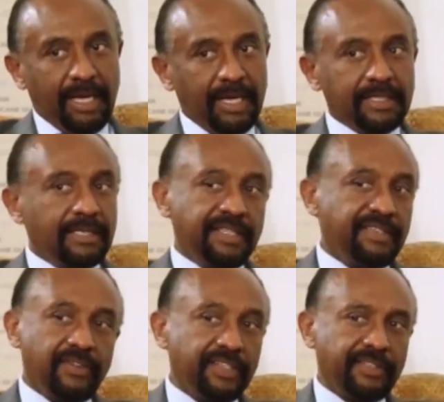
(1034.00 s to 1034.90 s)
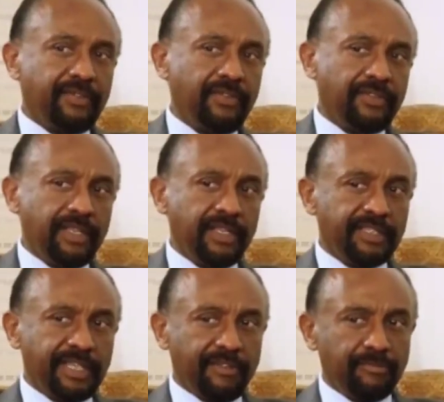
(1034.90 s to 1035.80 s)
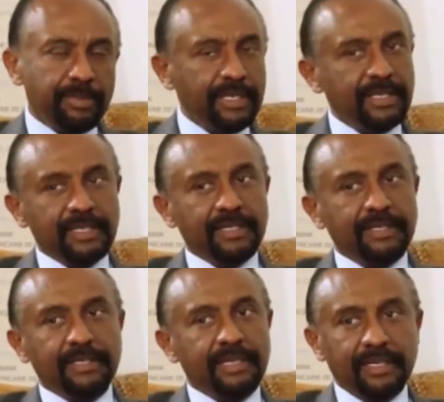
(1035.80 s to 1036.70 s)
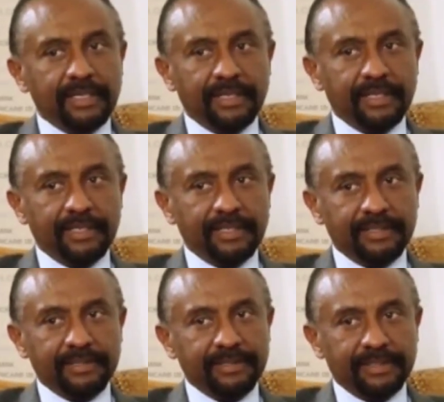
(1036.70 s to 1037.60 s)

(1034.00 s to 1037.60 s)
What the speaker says: I think these first 50 years have been a